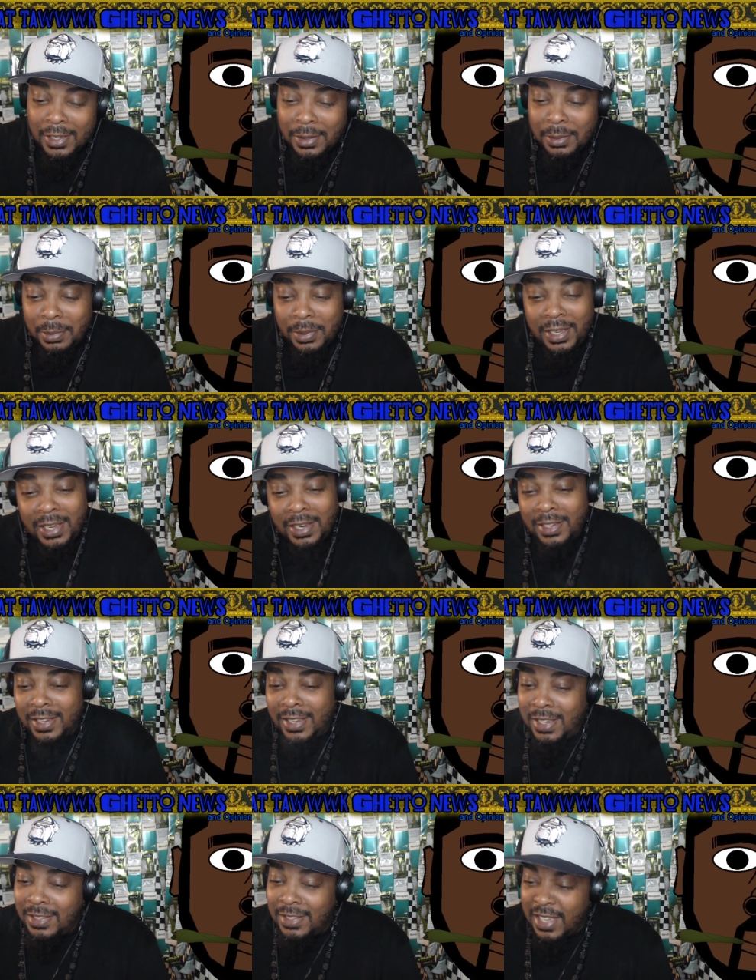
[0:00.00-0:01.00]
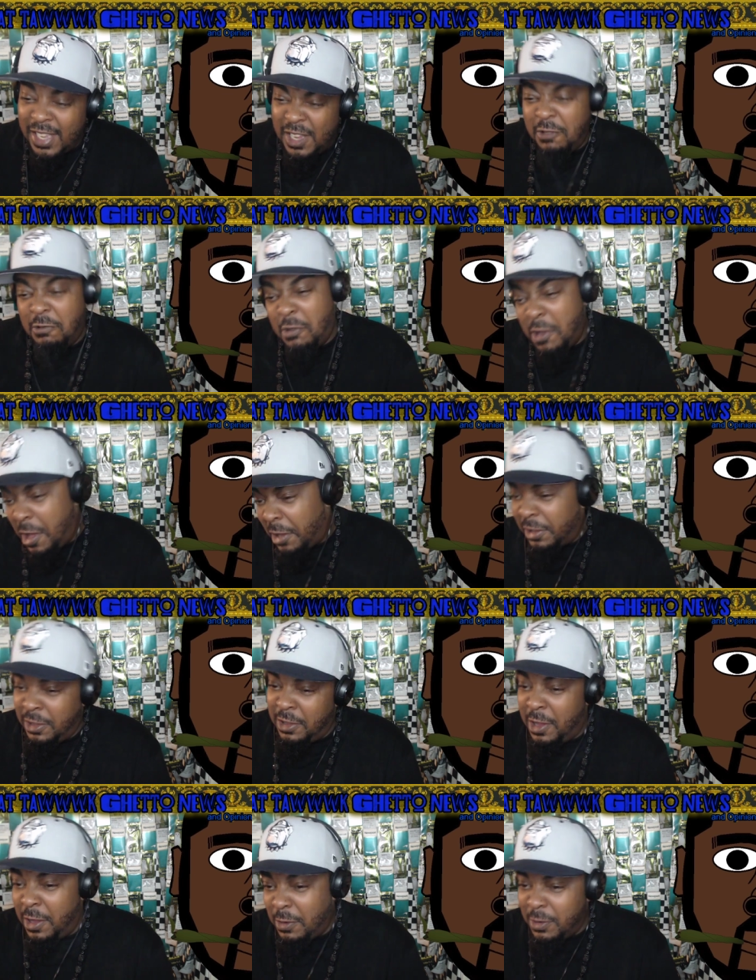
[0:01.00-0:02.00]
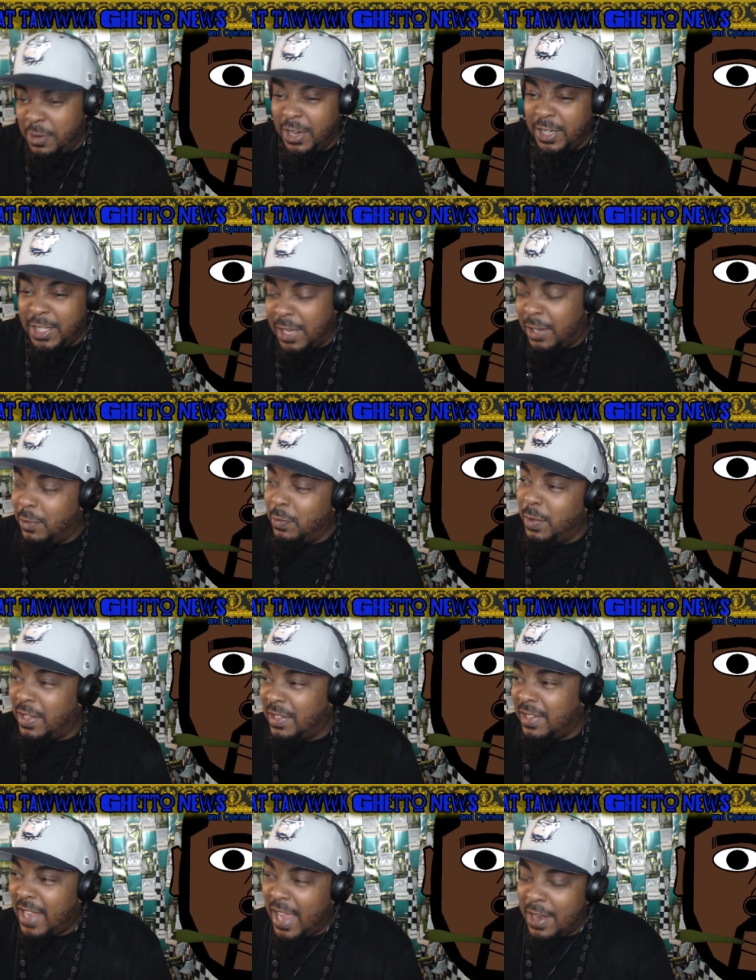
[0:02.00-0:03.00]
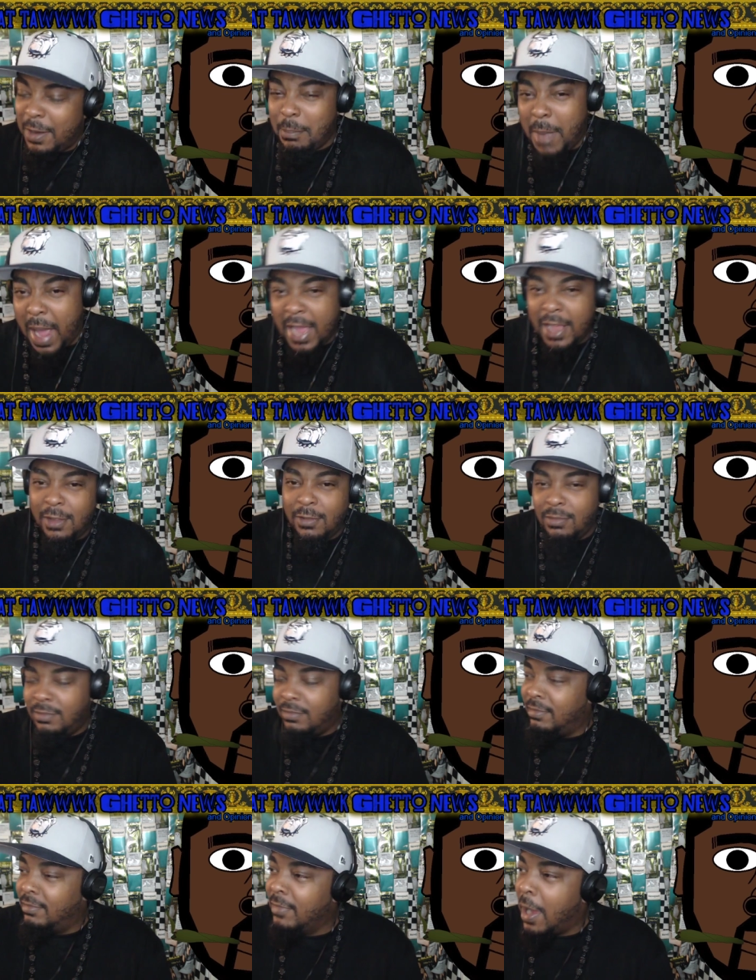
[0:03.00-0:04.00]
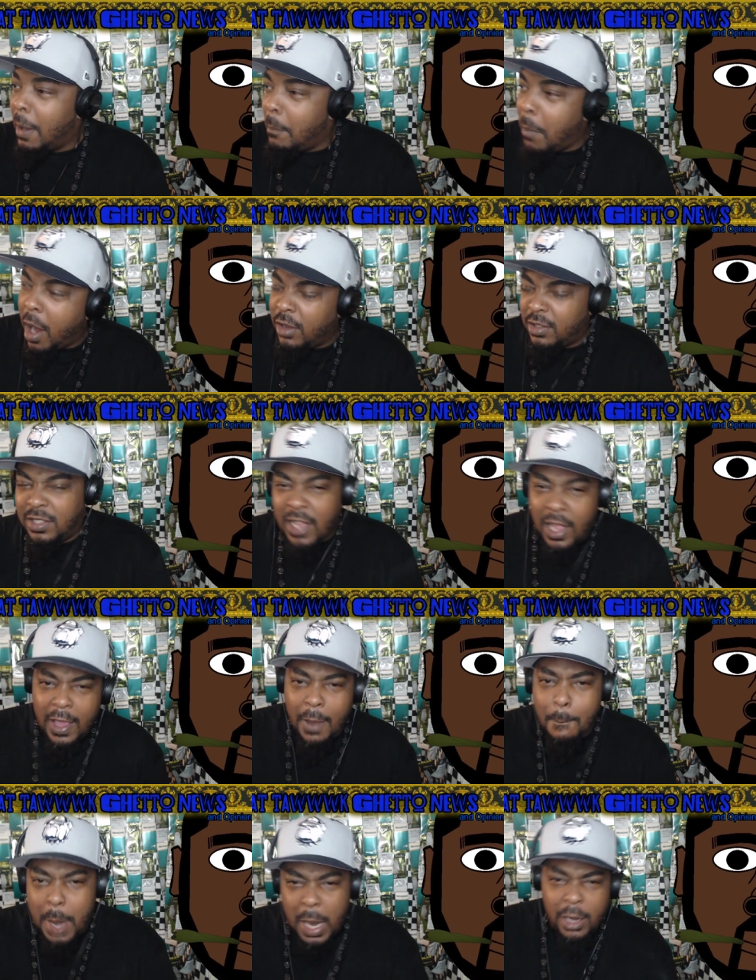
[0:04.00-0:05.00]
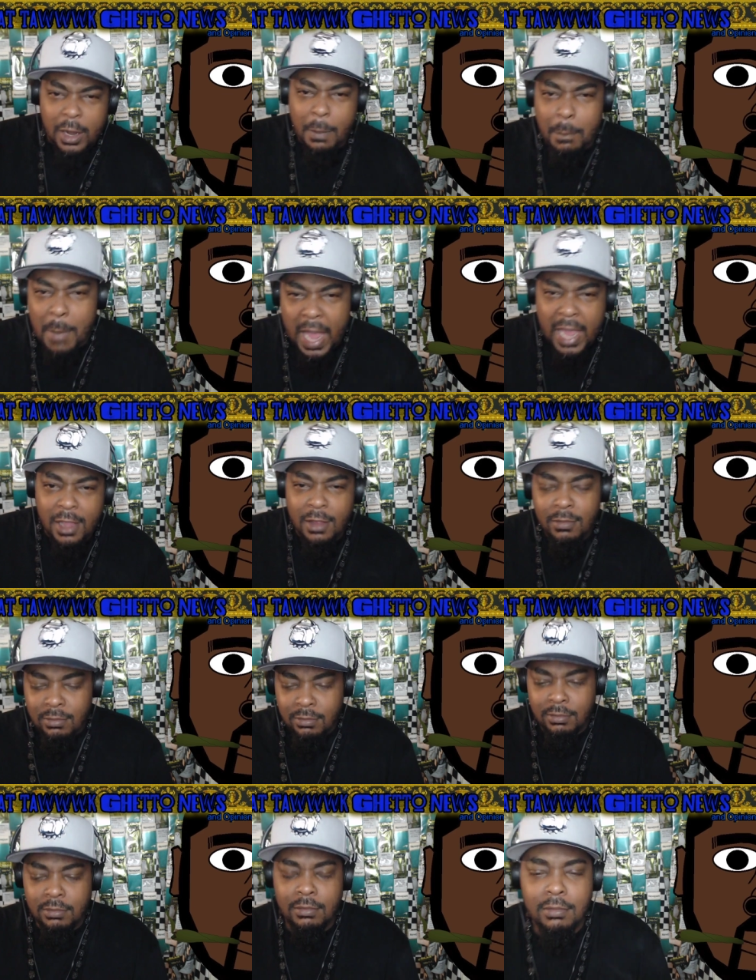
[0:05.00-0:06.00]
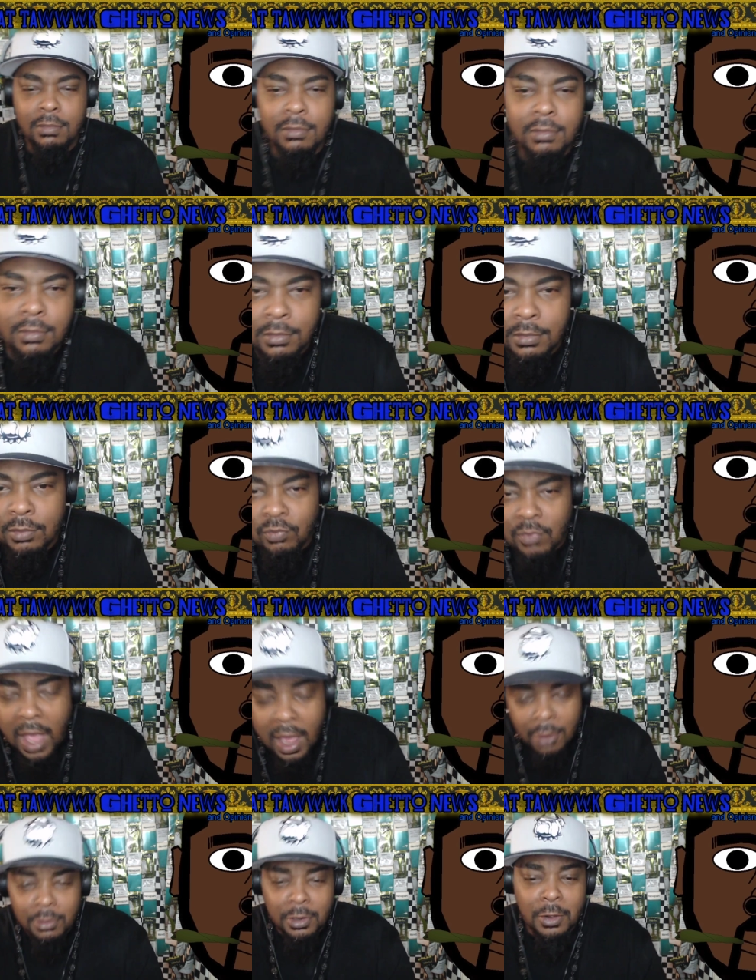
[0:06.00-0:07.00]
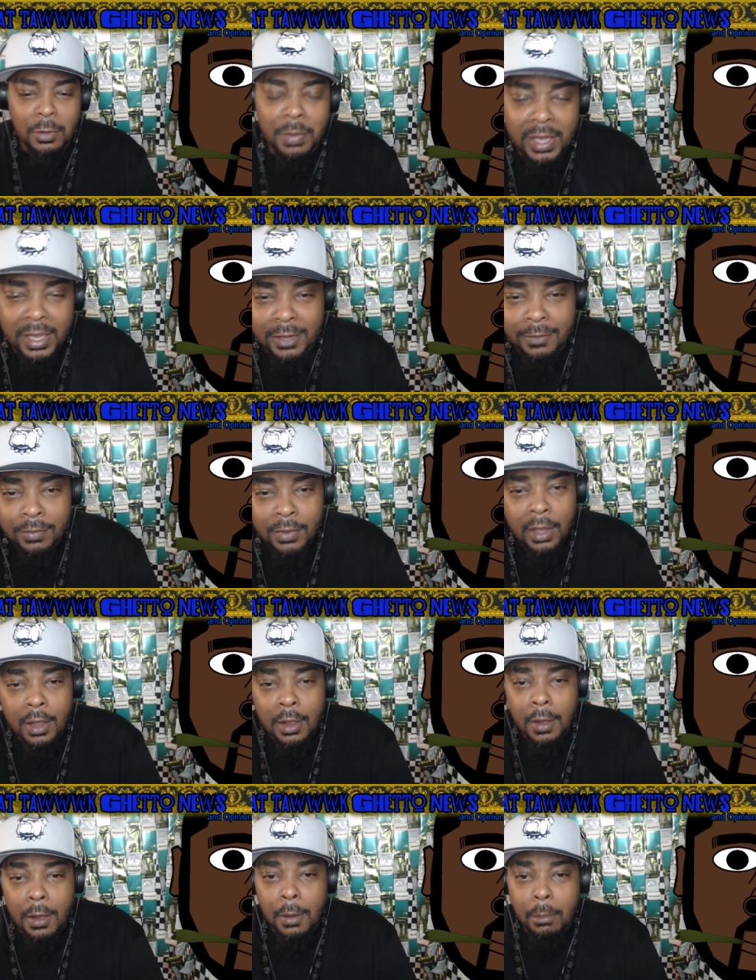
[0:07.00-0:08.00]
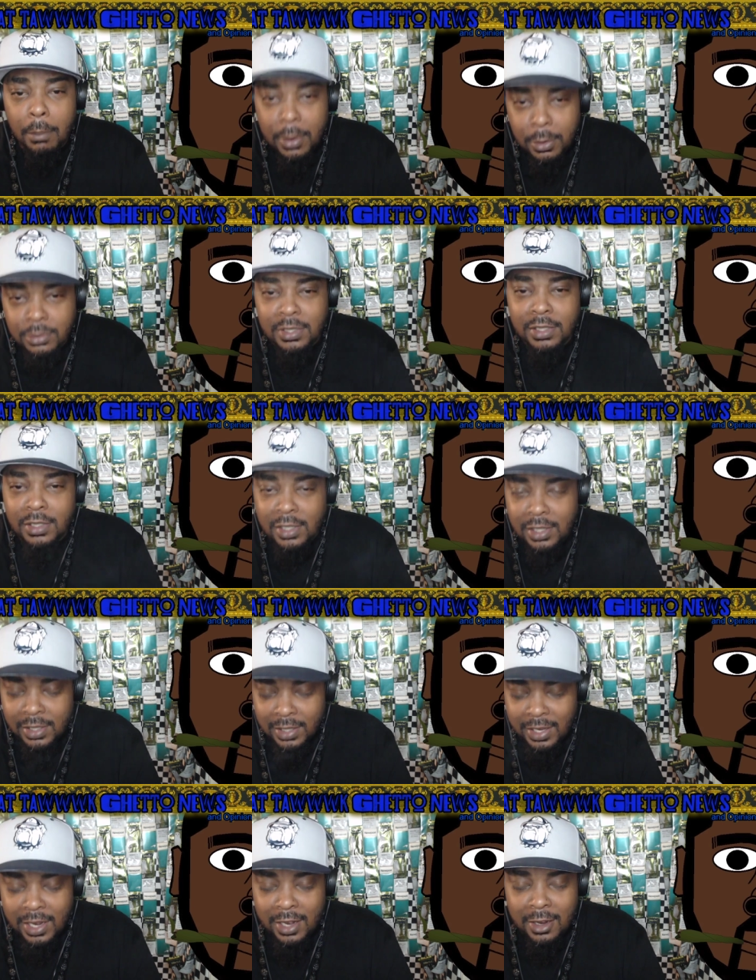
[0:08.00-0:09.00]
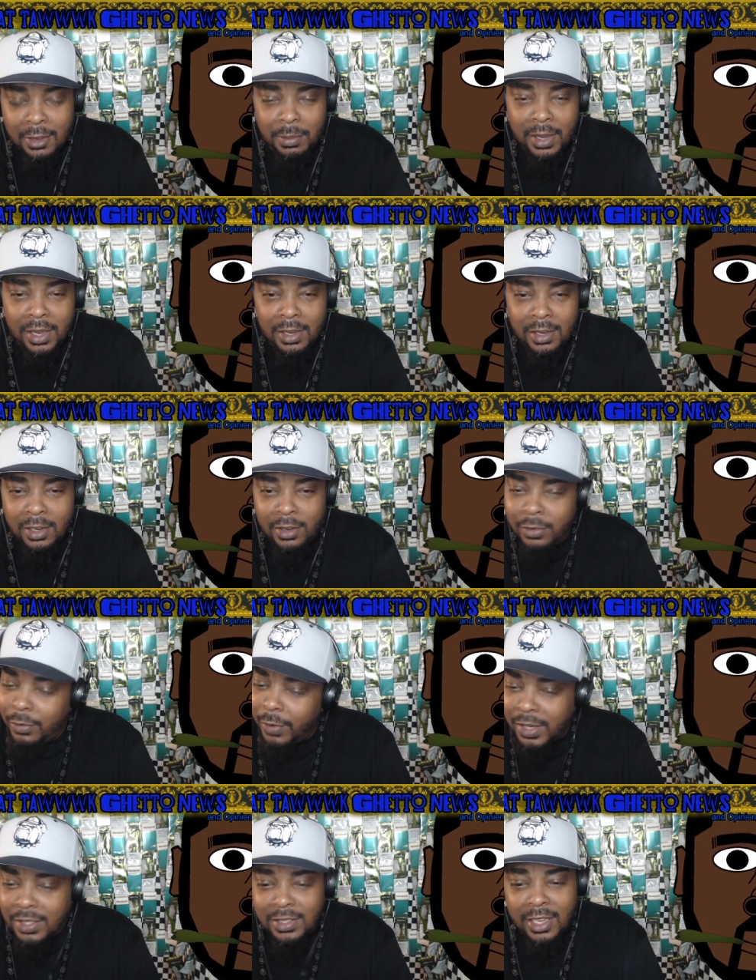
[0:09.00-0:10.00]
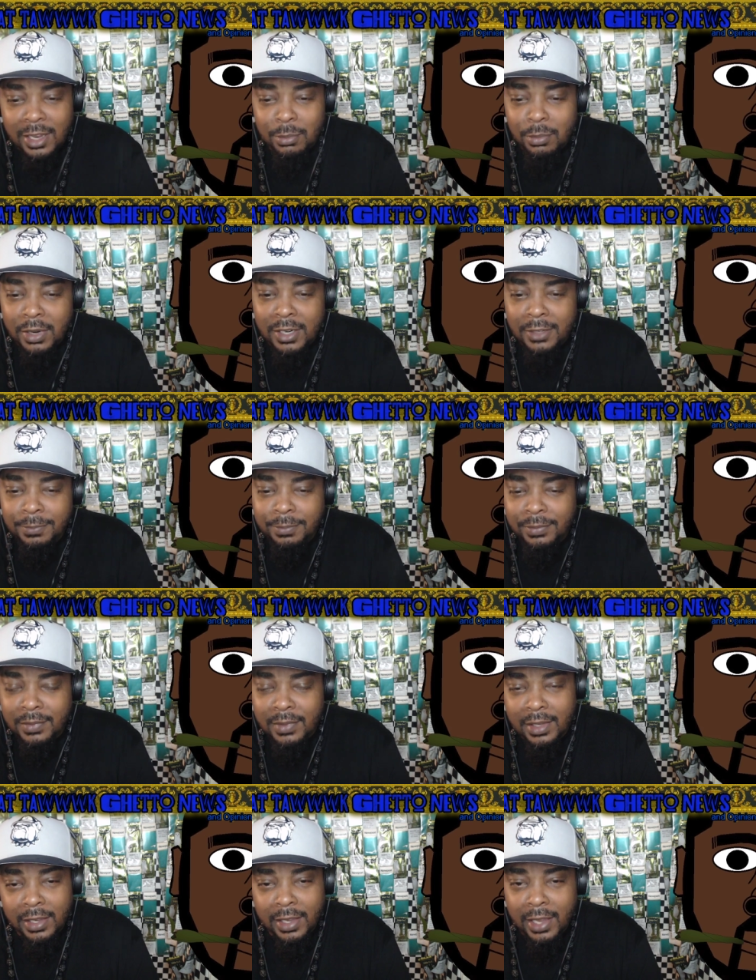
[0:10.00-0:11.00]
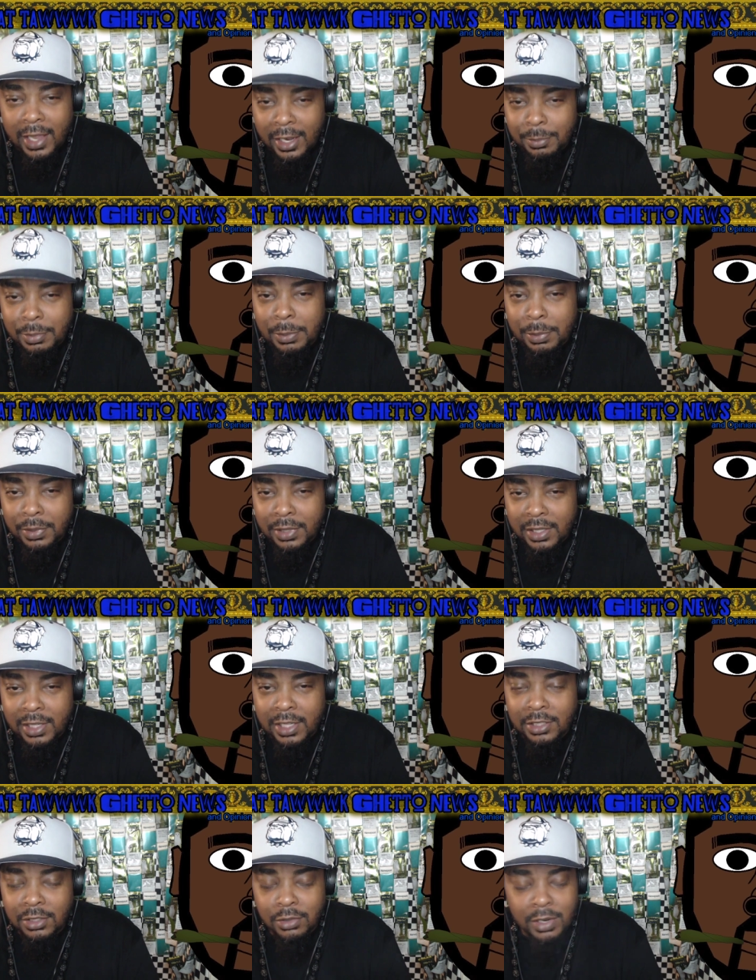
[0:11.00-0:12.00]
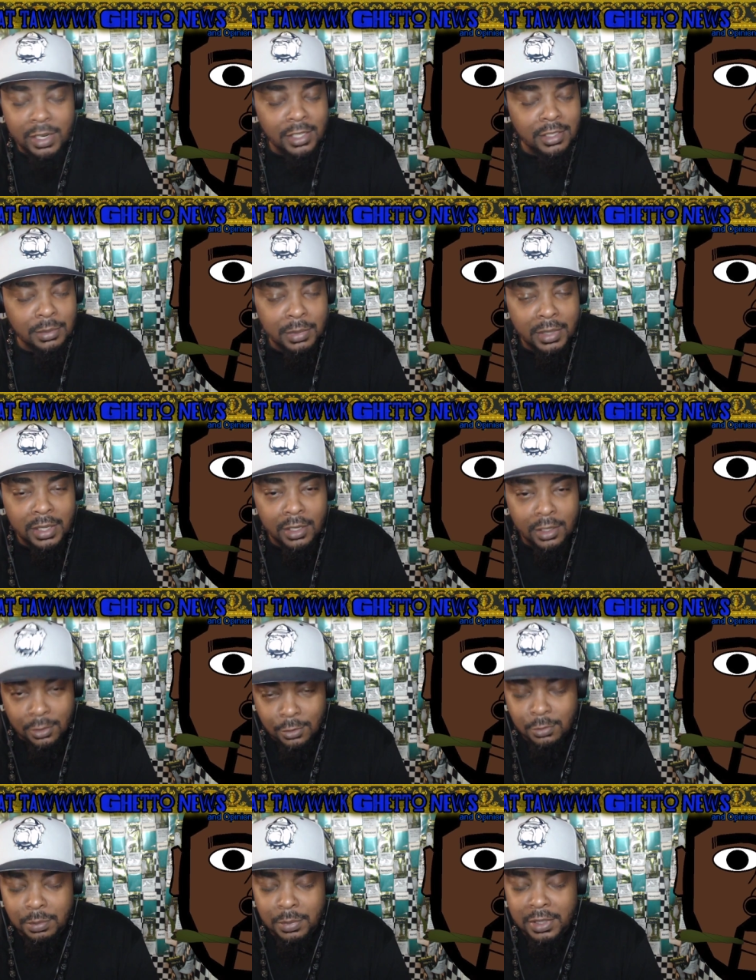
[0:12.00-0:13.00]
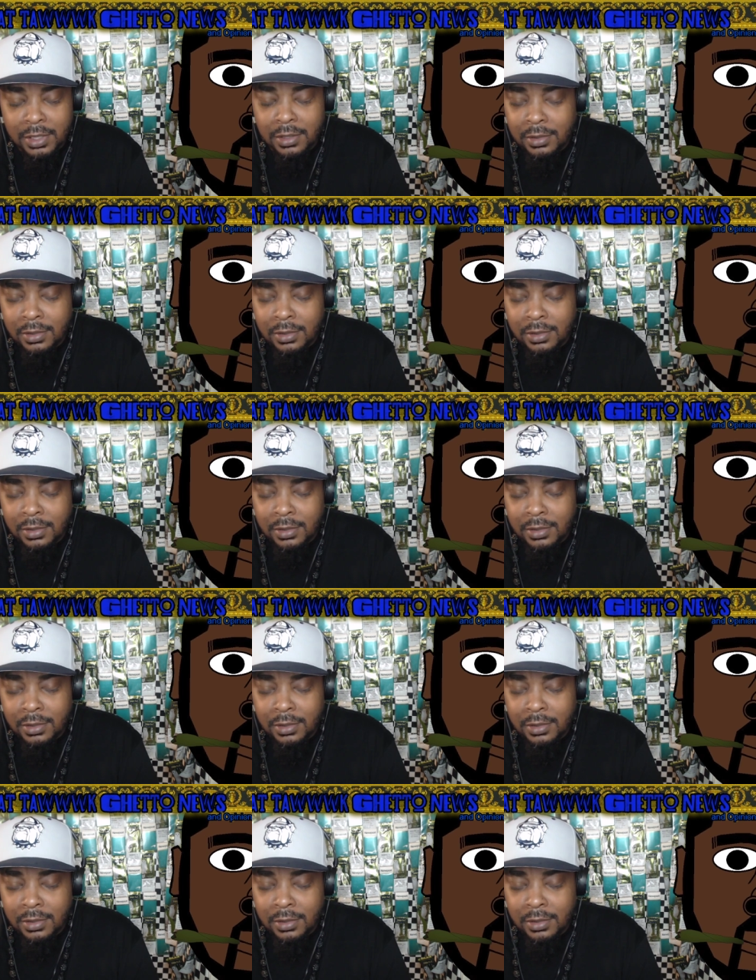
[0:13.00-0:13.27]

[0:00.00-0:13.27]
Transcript: But he he said he lucky he ain't going to jail Louisiana, man. Mark Zuckerberg, man. I don't know, man. Boosie, you need to clear that up, man. You need to erase that, bruh. You got the people looking at you crazy, man, including me.